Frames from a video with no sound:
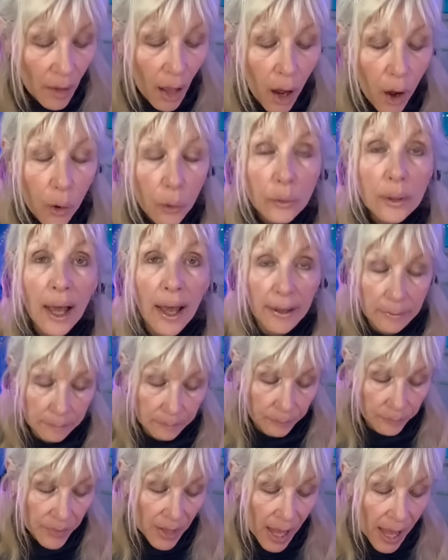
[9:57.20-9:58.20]
Okay.
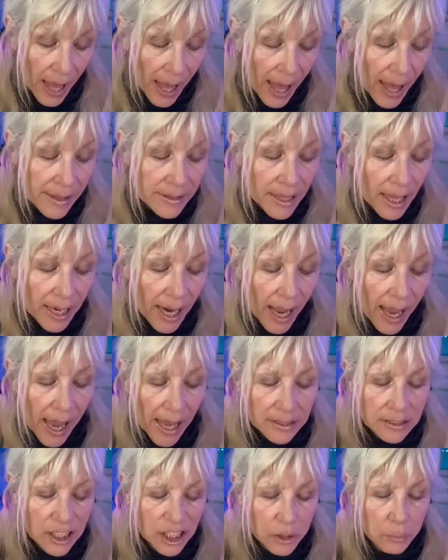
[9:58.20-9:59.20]
And then I
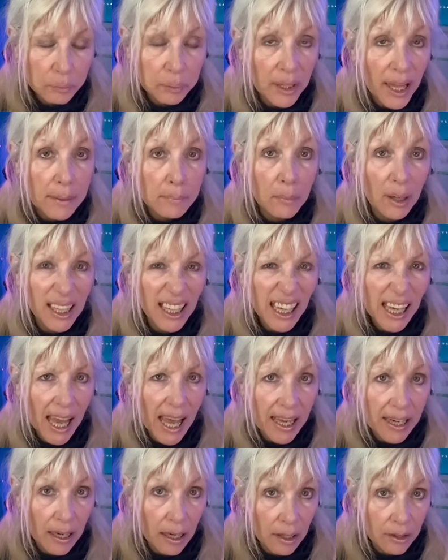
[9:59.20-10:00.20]
had display money
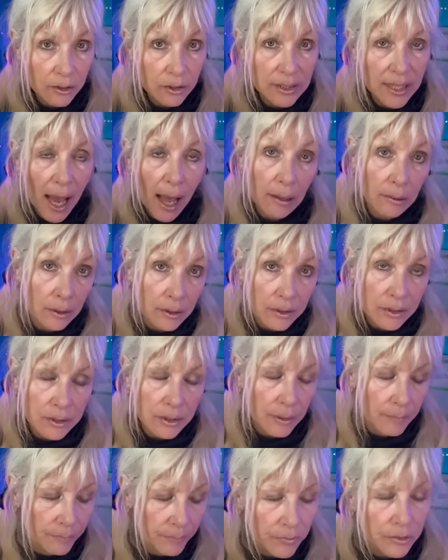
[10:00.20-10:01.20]
at $100.
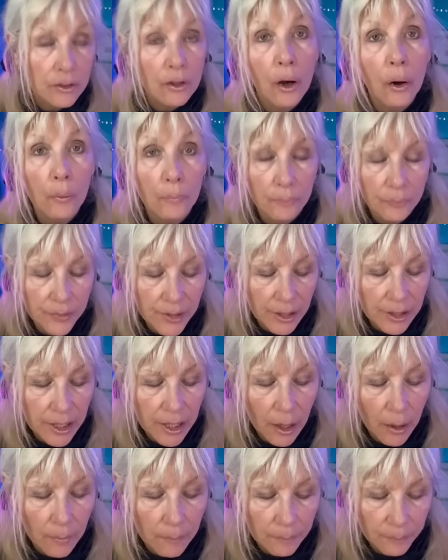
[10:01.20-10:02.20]
So there you
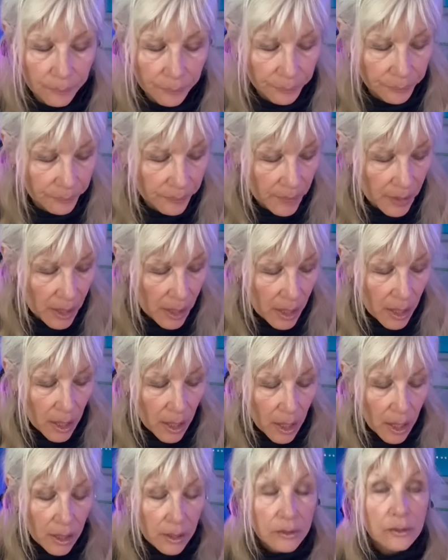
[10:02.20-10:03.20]
go.
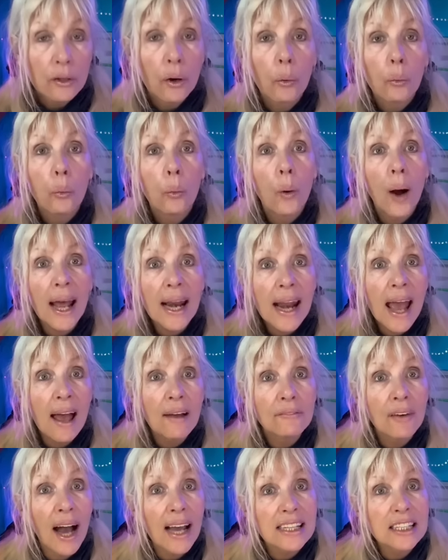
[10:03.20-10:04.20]
So what
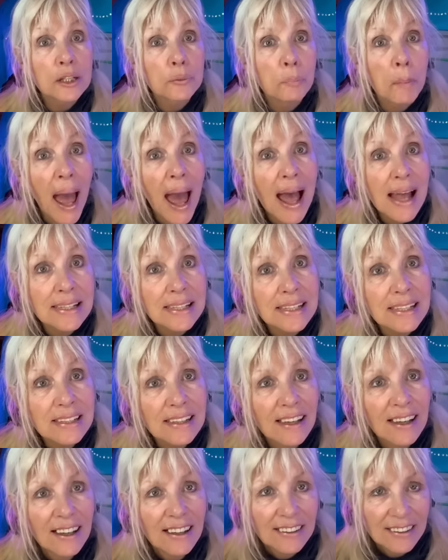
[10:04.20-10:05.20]
have I spent?
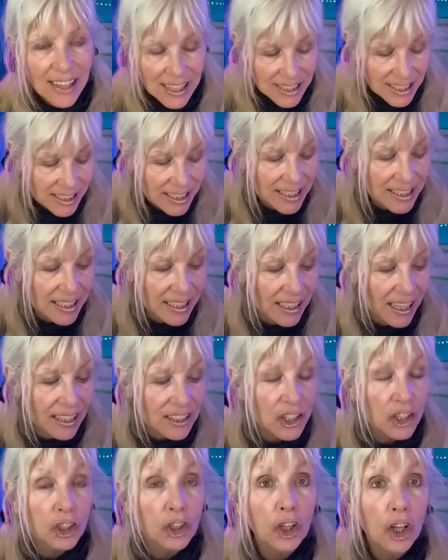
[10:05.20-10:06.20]
Let's
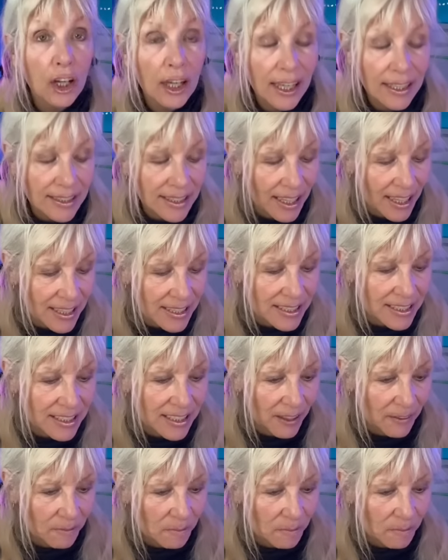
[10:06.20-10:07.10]
let's look at this.